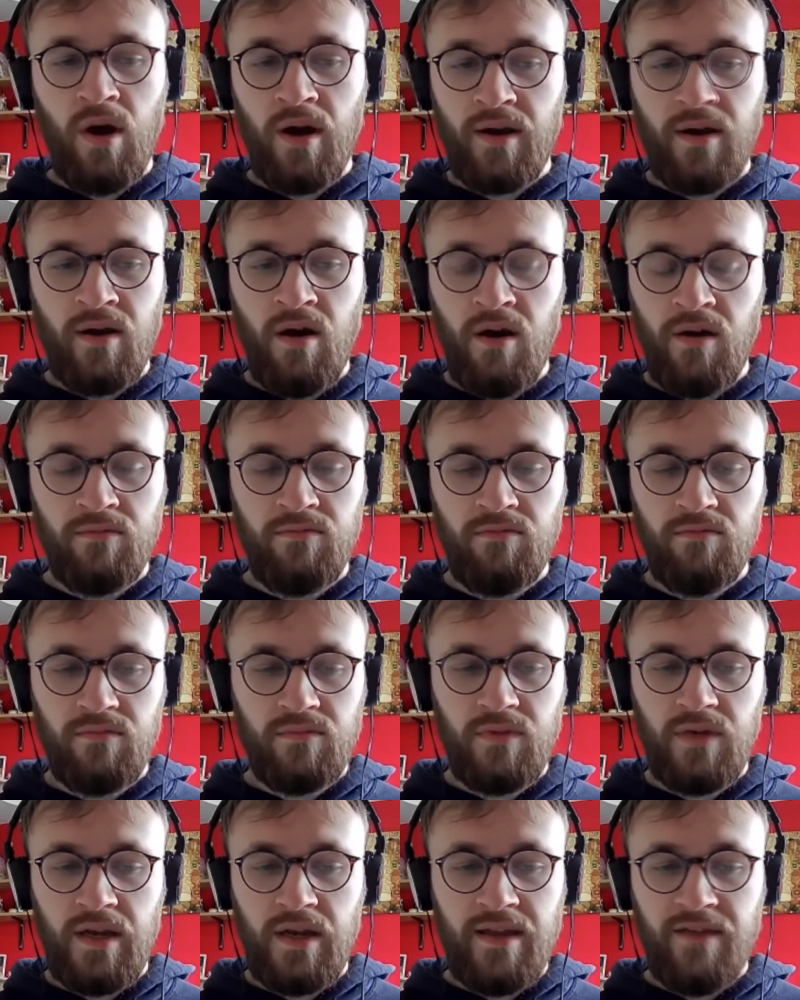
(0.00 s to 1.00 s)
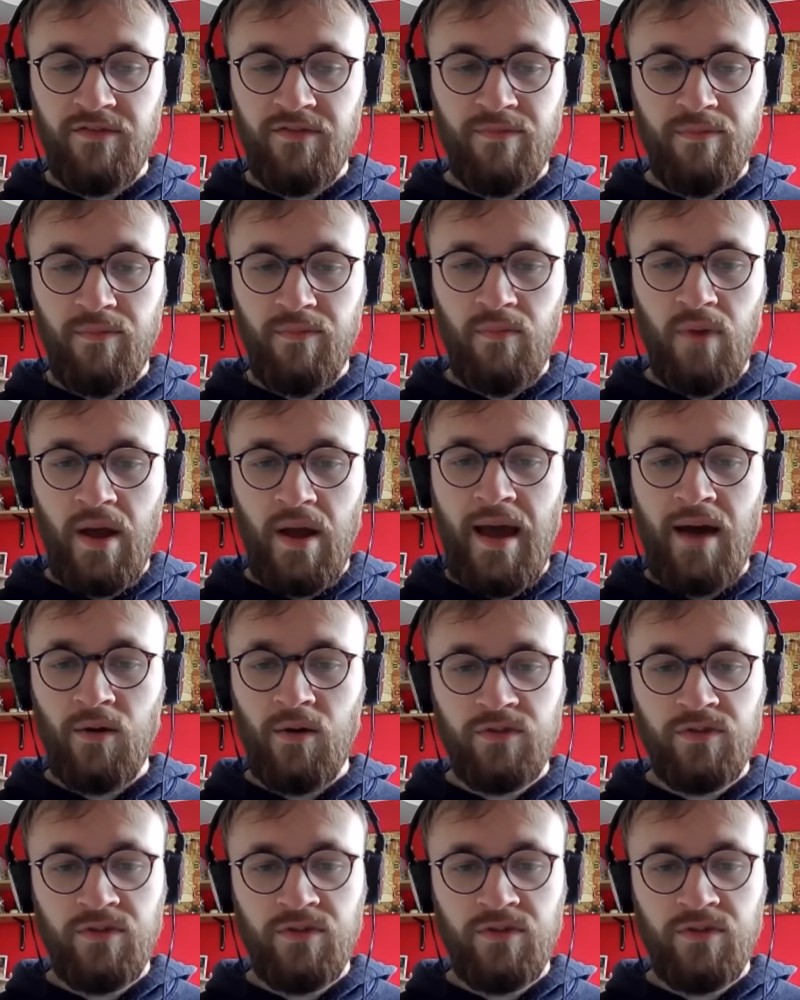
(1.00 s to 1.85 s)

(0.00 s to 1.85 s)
I can't leave my house